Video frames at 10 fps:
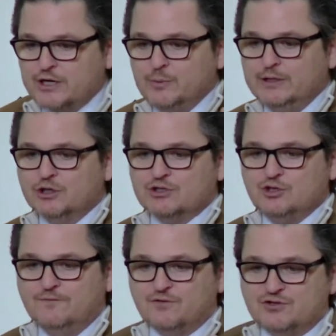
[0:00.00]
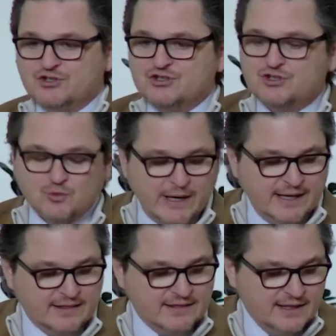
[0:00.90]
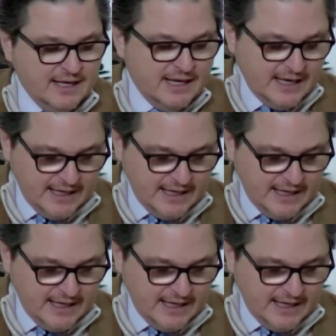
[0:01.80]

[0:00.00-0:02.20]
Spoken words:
Where can we look to for strength?